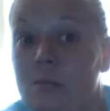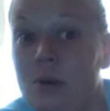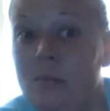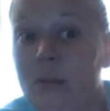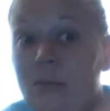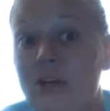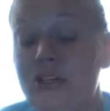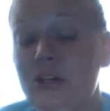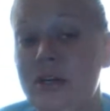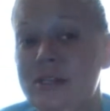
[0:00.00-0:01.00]
But my
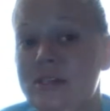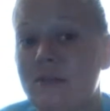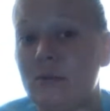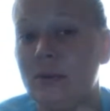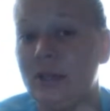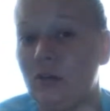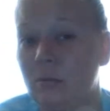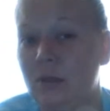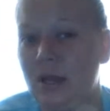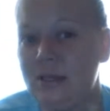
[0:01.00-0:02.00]
pressure has never really
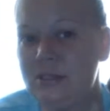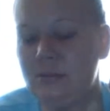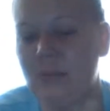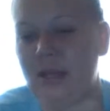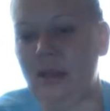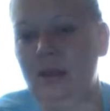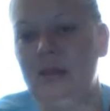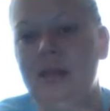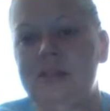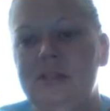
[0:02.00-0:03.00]
normalized in my
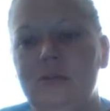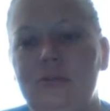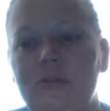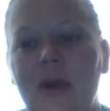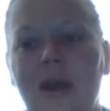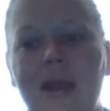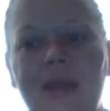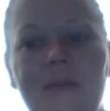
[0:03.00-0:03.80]
head. It's still too high.